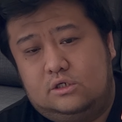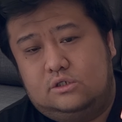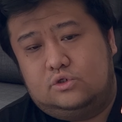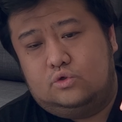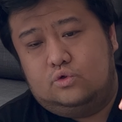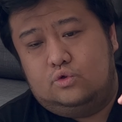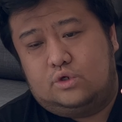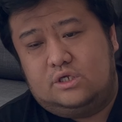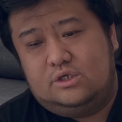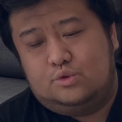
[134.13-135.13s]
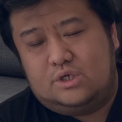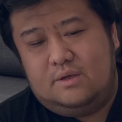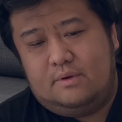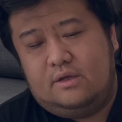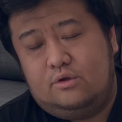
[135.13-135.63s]
so
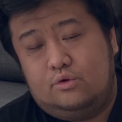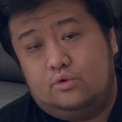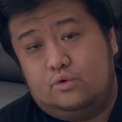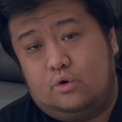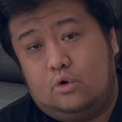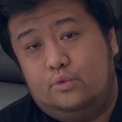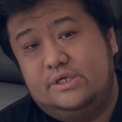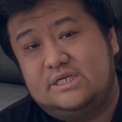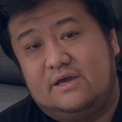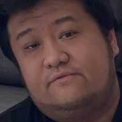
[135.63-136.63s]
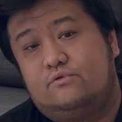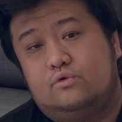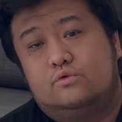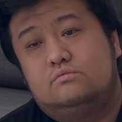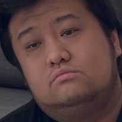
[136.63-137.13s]
you always have to
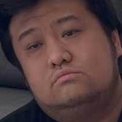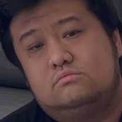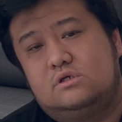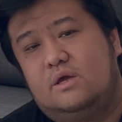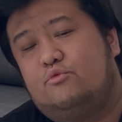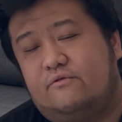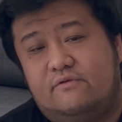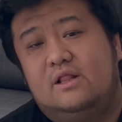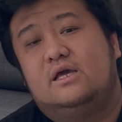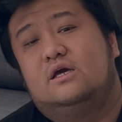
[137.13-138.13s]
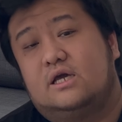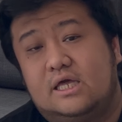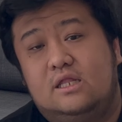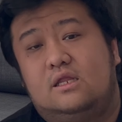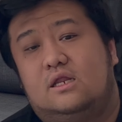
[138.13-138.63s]
keep refilling
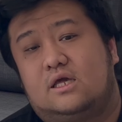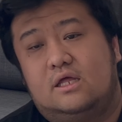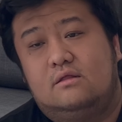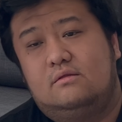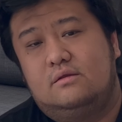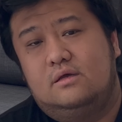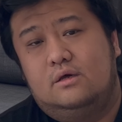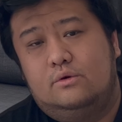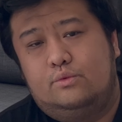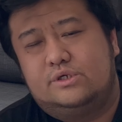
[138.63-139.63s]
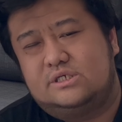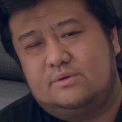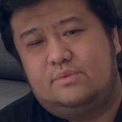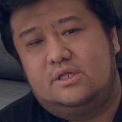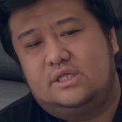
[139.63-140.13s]
again and again, which is a
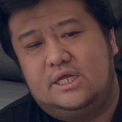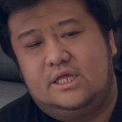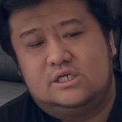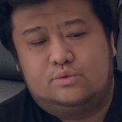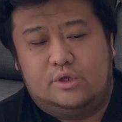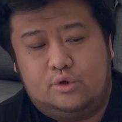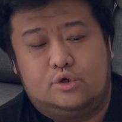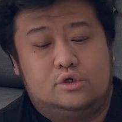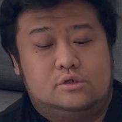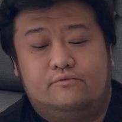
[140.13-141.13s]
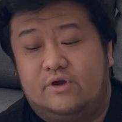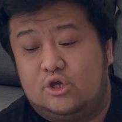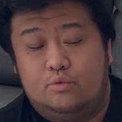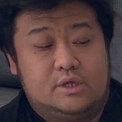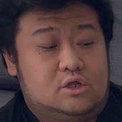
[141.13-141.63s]
bit tedious when you're
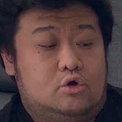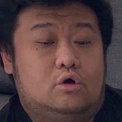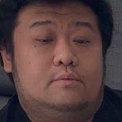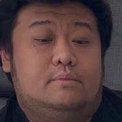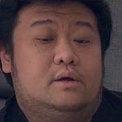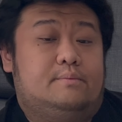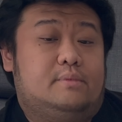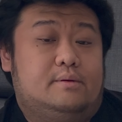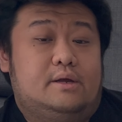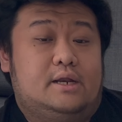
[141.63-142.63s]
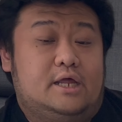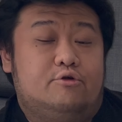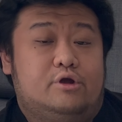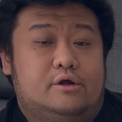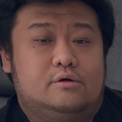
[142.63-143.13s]
vacuuming an
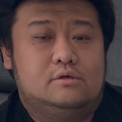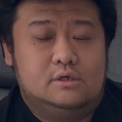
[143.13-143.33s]
area, you know.